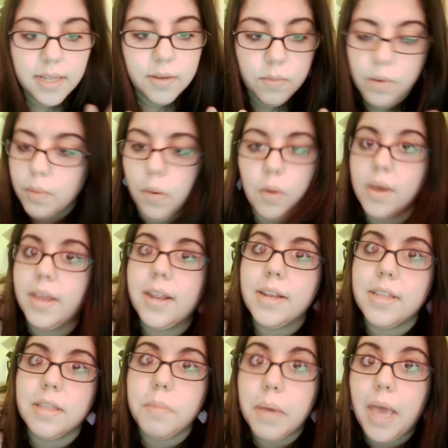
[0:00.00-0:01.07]
we won't get
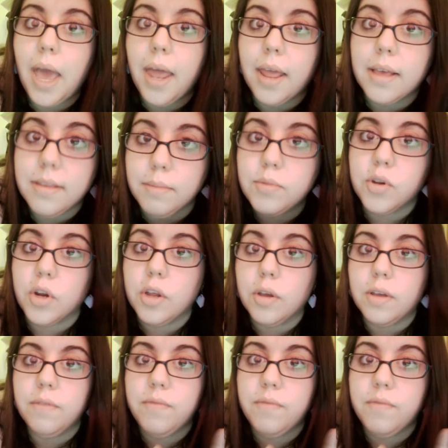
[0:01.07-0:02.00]
into the mechanics. I'm sure you can